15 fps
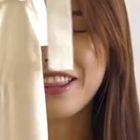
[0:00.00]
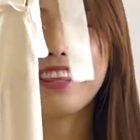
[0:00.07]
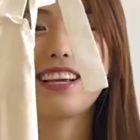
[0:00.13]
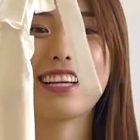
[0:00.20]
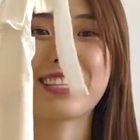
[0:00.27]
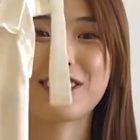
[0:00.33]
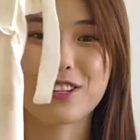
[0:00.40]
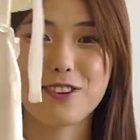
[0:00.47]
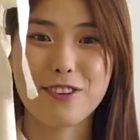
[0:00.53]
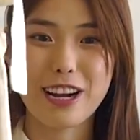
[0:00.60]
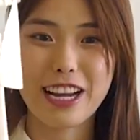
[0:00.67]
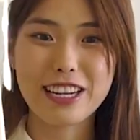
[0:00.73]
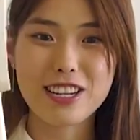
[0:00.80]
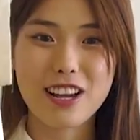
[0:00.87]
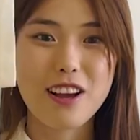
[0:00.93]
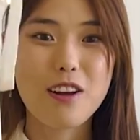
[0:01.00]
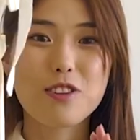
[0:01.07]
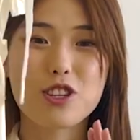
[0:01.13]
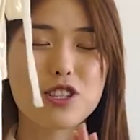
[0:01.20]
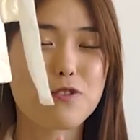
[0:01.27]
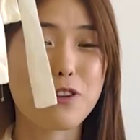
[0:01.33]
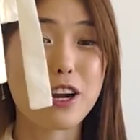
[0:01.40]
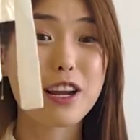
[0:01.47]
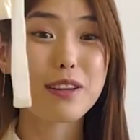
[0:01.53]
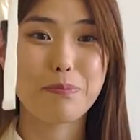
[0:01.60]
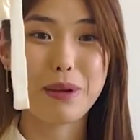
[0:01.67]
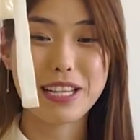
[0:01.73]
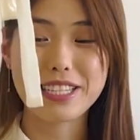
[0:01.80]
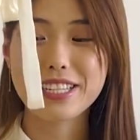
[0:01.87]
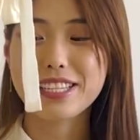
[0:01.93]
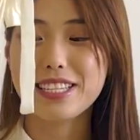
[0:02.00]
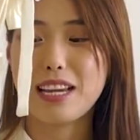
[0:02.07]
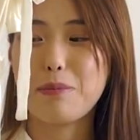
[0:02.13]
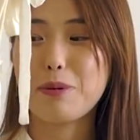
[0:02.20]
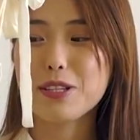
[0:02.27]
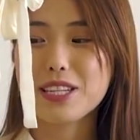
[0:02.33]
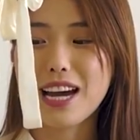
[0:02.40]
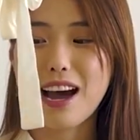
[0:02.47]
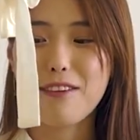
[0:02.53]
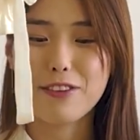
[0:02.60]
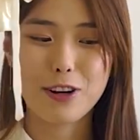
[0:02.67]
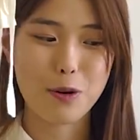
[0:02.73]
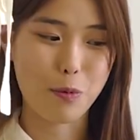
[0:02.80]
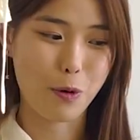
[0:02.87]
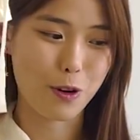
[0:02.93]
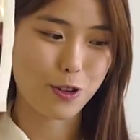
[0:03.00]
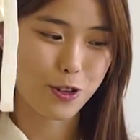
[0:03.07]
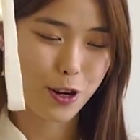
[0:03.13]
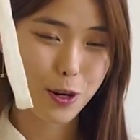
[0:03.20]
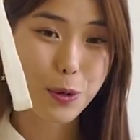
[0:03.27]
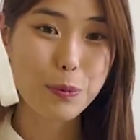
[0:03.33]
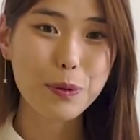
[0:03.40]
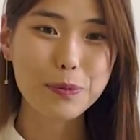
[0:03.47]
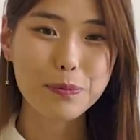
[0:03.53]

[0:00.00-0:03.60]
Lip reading: think it's a great, just very basic staple to have in your wardrobe.